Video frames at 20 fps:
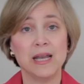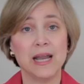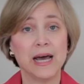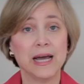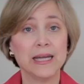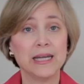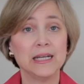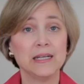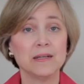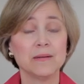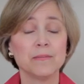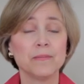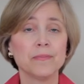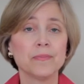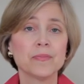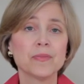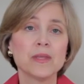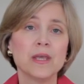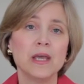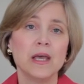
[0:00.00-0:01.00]
night.
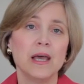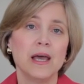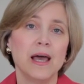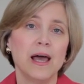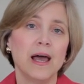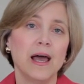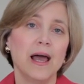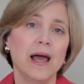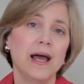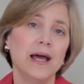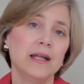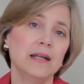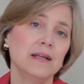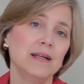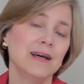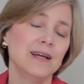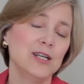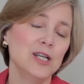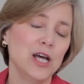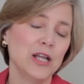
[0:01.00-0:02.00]

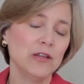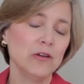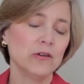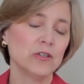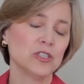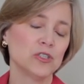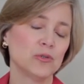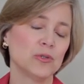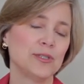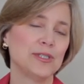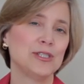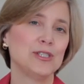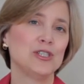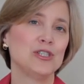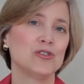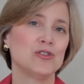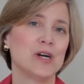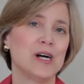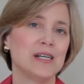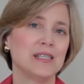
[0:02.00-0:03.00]
And another source of
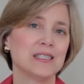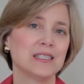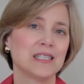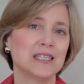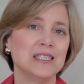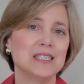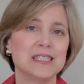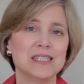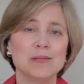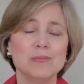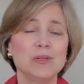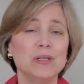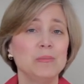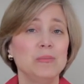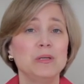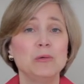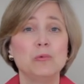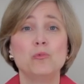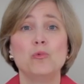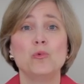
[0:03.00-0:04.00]
stress can simply
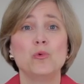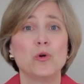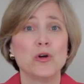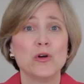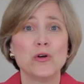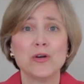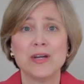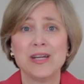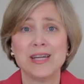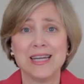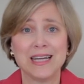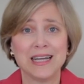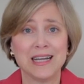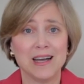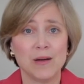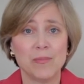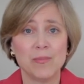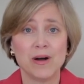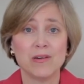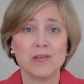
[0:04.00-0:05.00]
be worrying
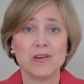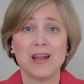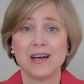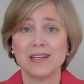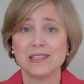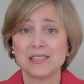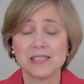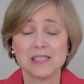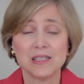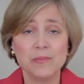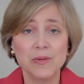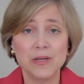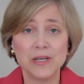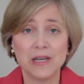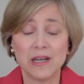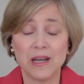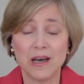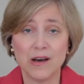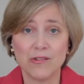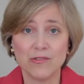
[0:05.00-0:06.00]
about not sleeping
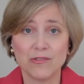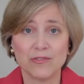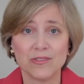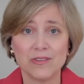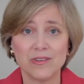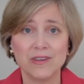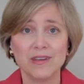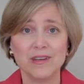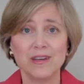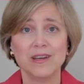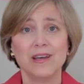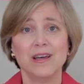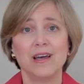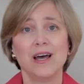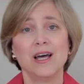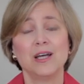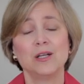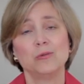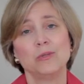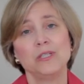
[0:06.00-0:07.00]
enough.
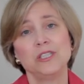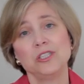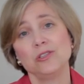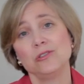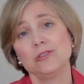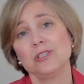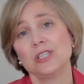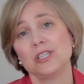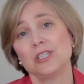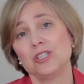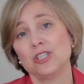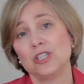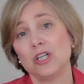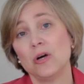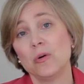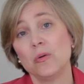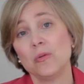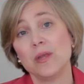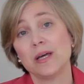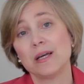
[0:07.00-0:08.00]
And research has
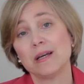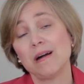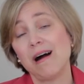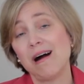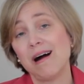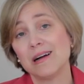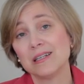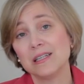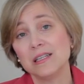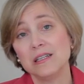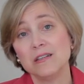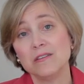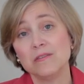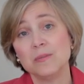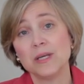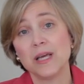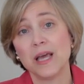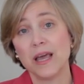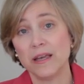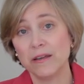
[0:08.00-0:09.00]
shown that cognitive
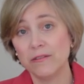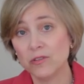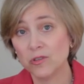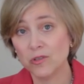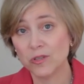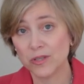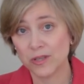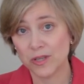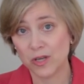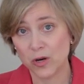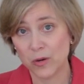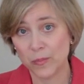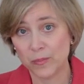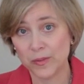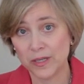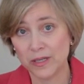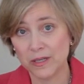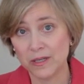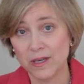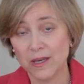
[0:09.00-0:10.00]
behavioral
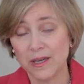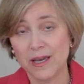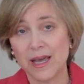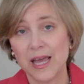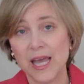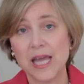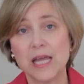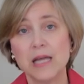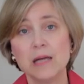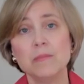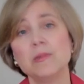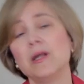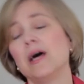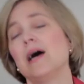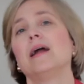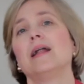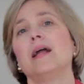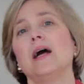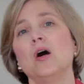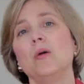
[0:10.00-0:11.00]
therapy aimed
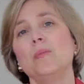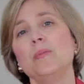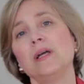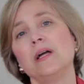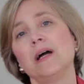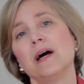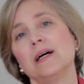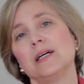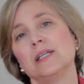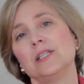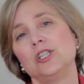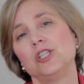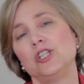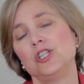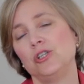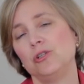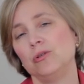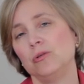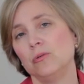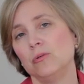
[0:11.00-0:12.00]
at helping us
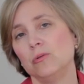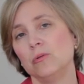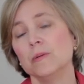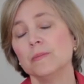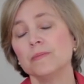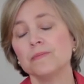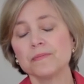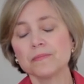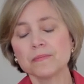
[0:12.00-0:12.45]
to